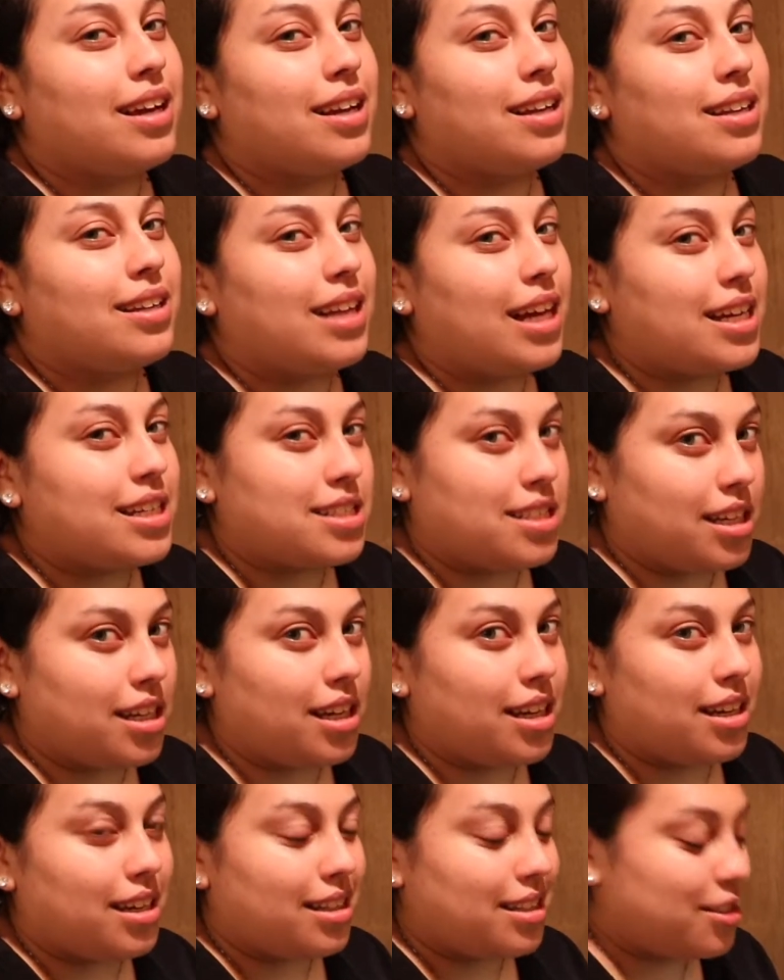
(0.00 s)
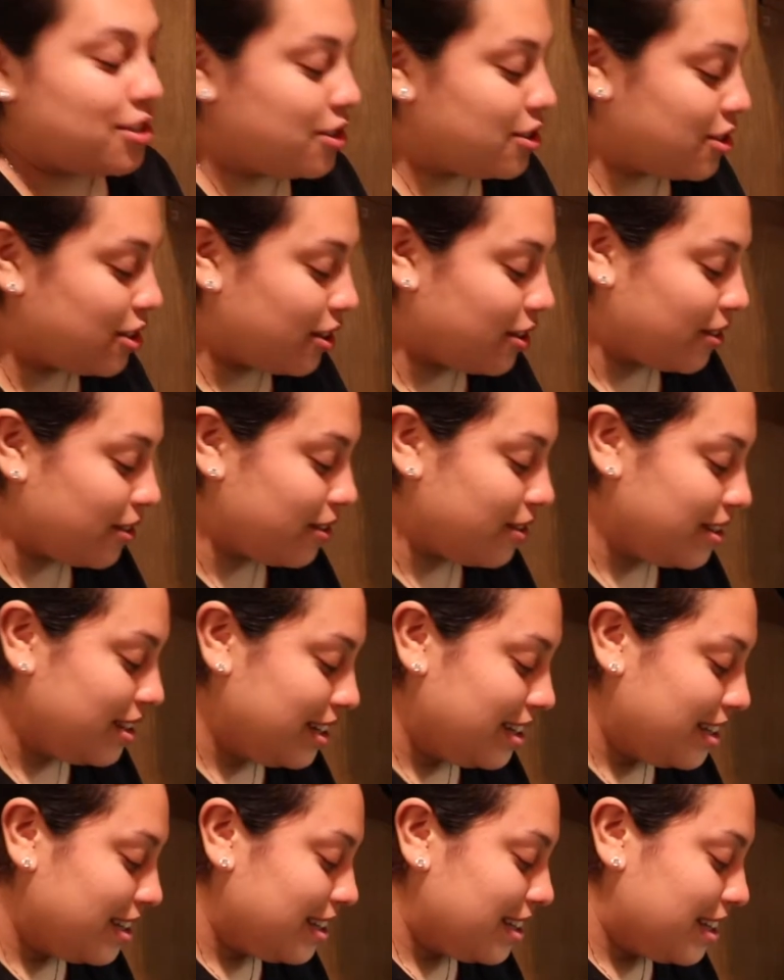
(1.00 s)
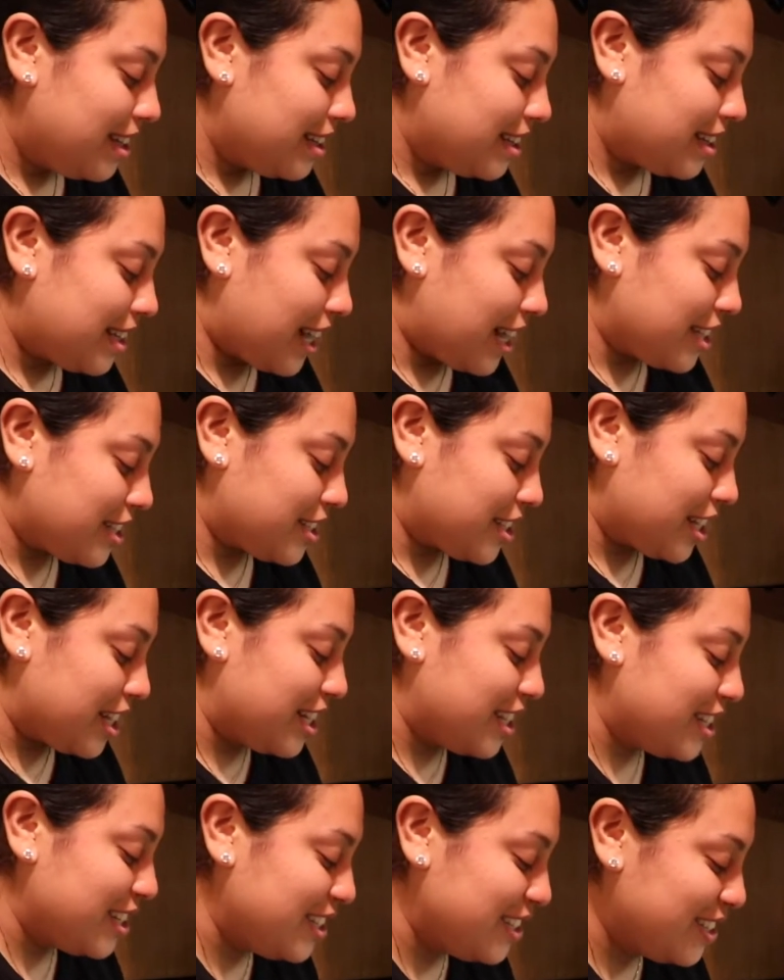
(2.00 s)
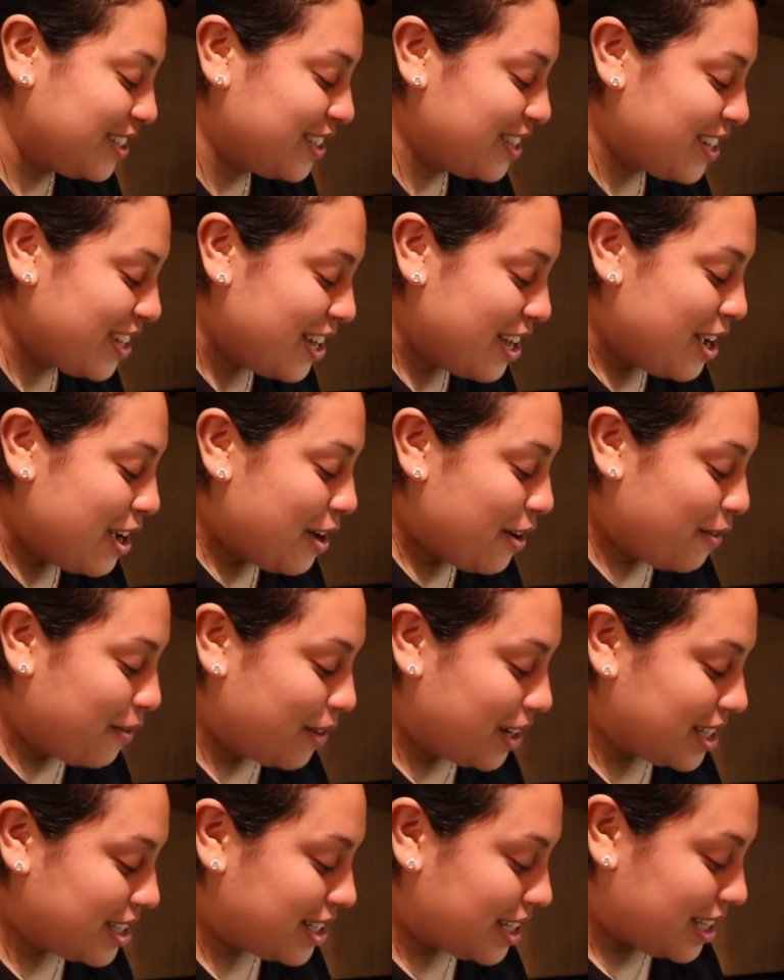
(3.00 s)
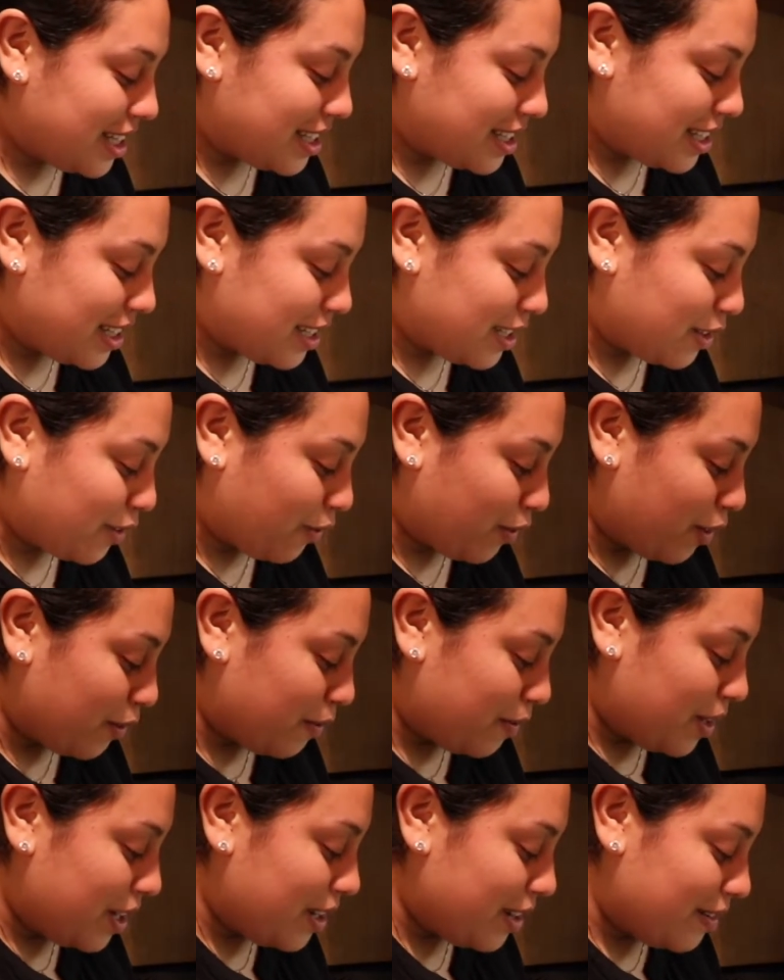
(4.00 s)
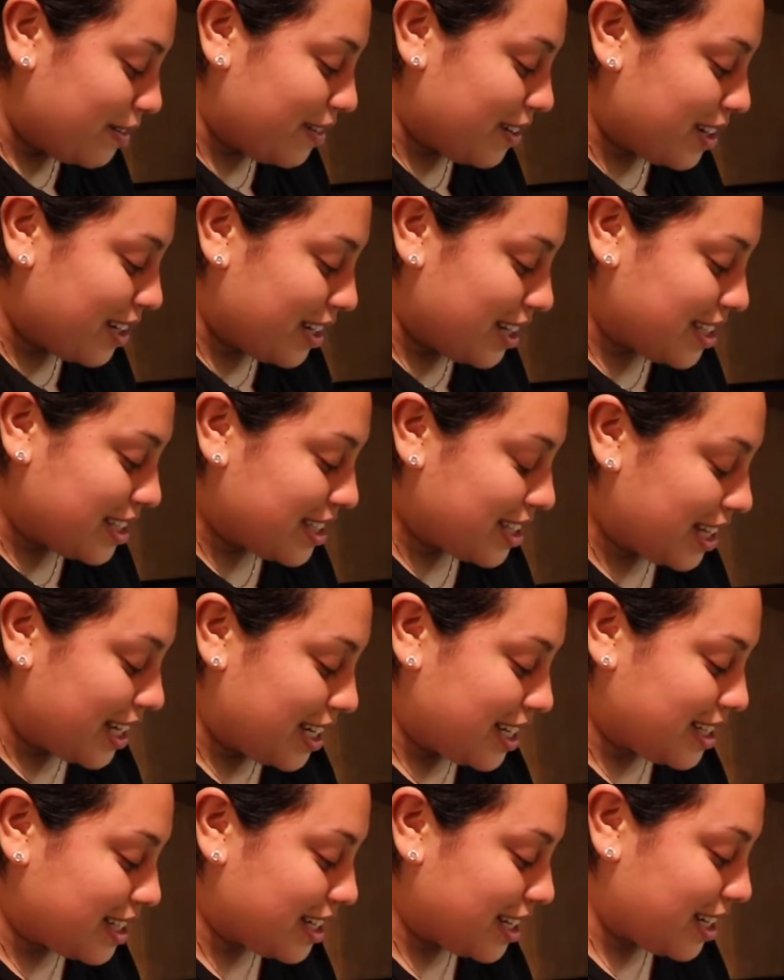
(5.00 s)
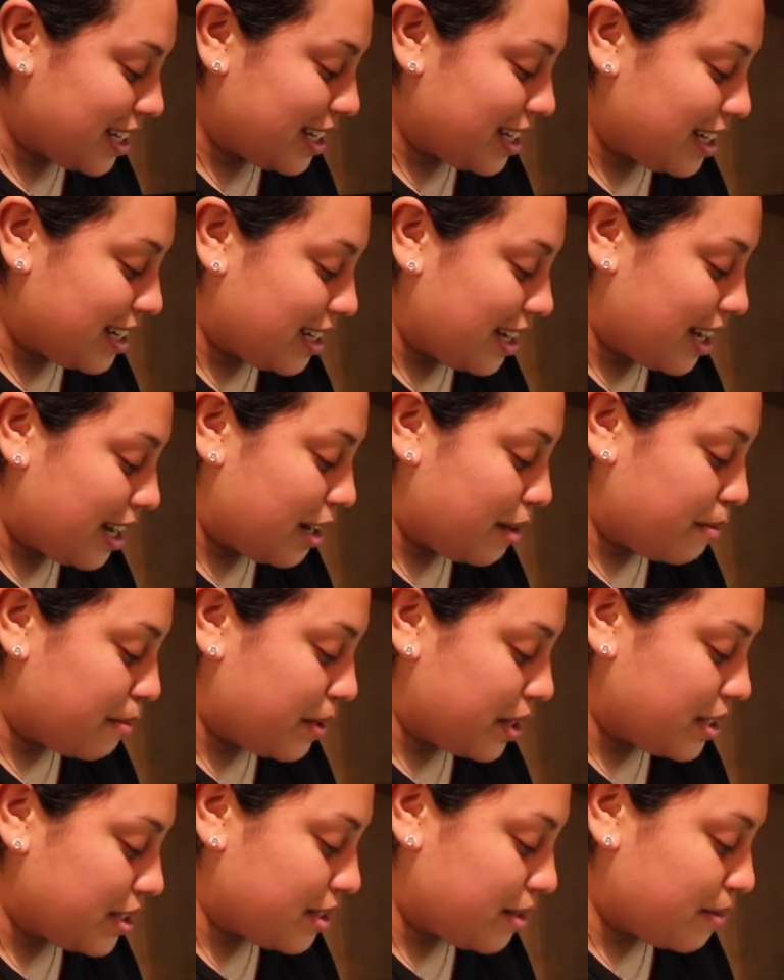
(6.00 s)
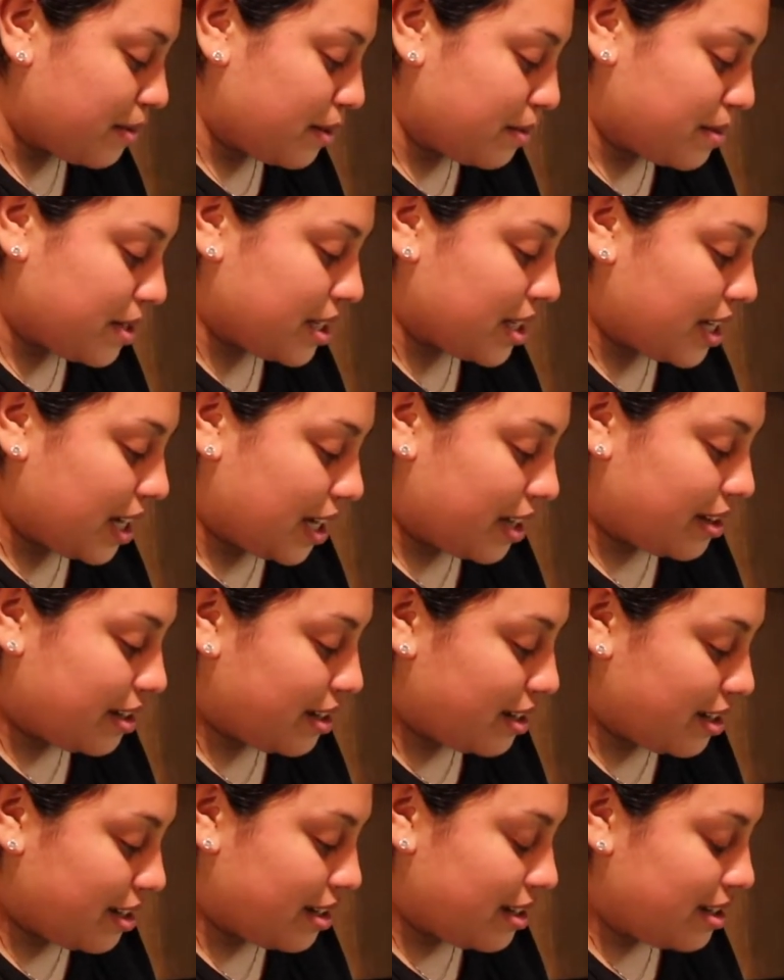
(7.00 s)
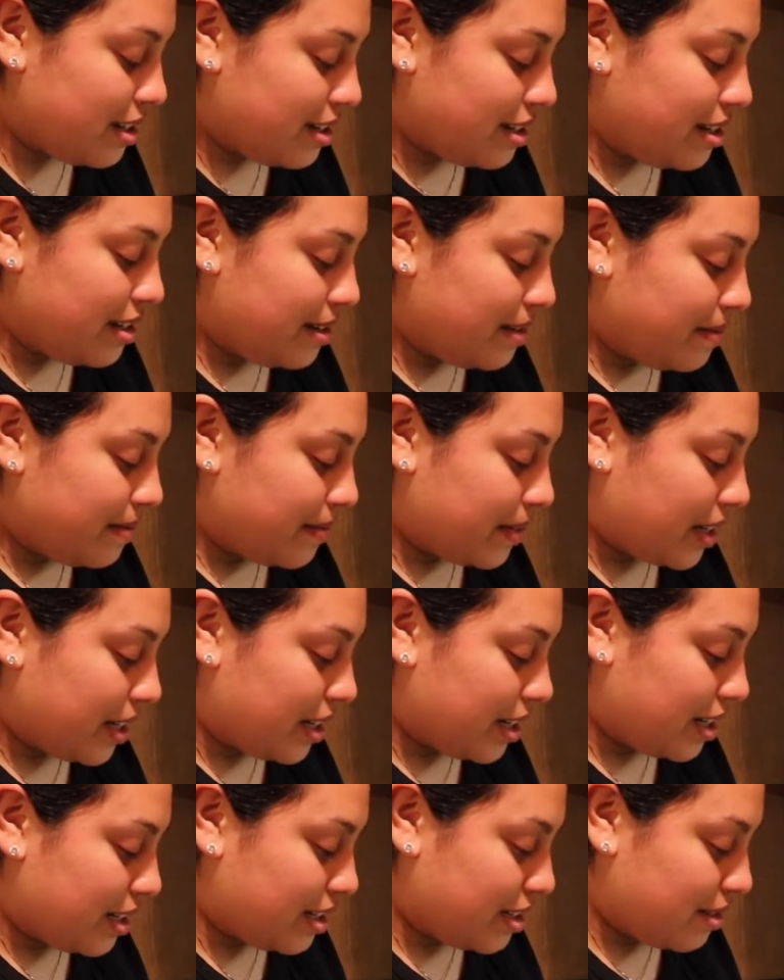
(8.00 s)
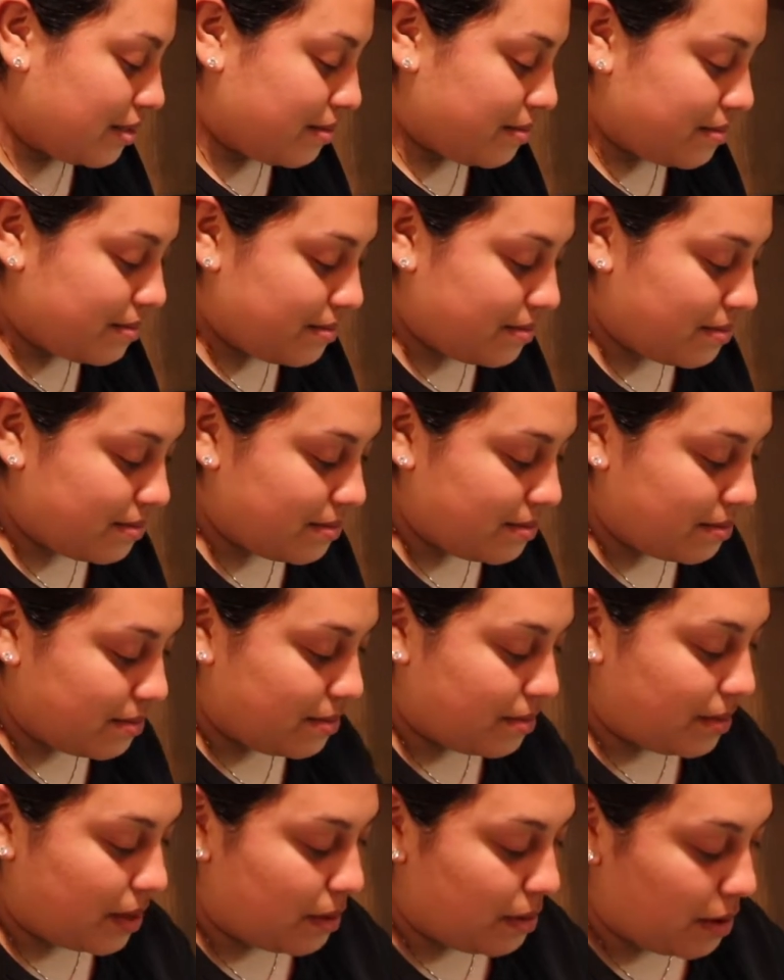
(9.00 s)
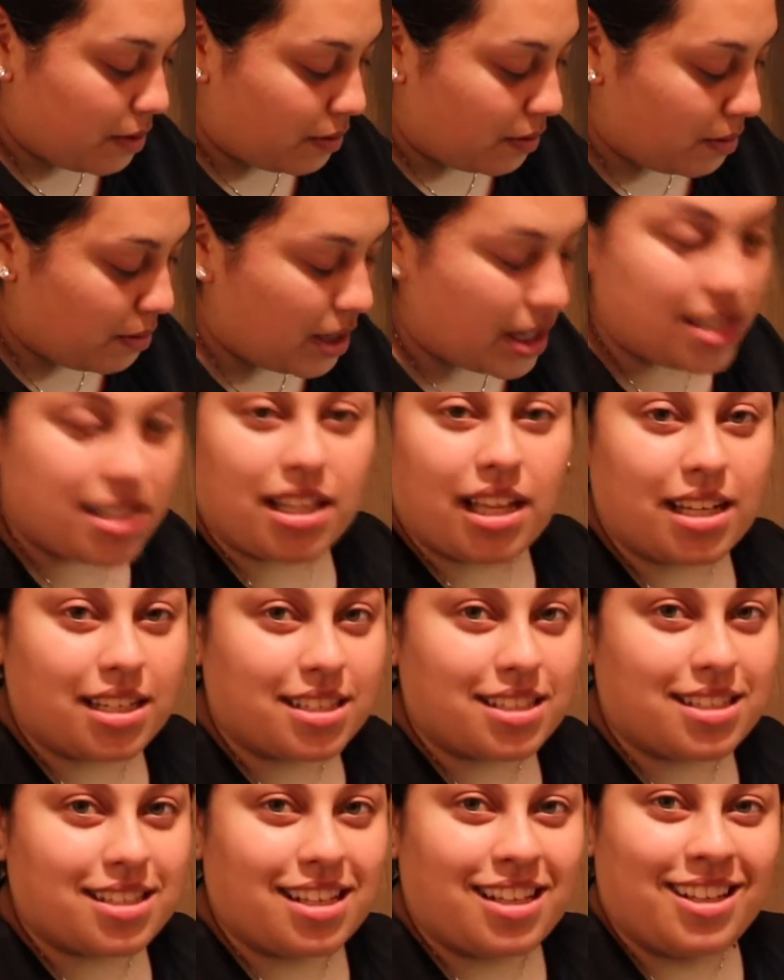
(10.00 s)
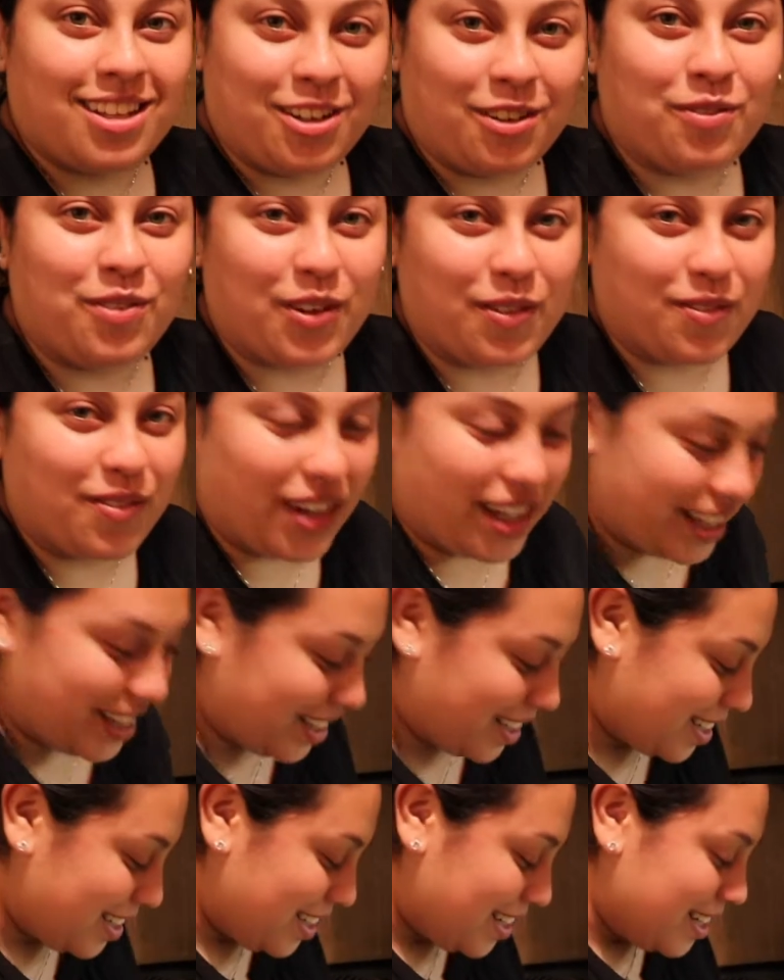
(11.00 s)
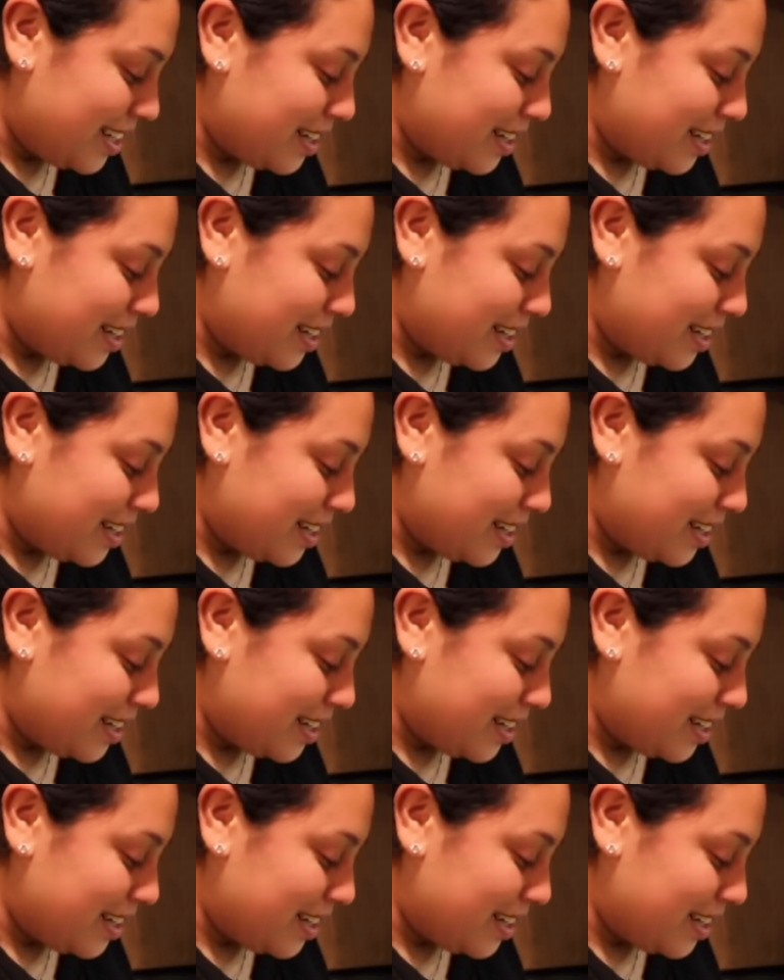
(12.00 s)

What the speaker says: dicing it. So that's just what's easiest for me. We're gonna slice it, kind of bunch them up together and end up, maybe if we make slices, a little bit better.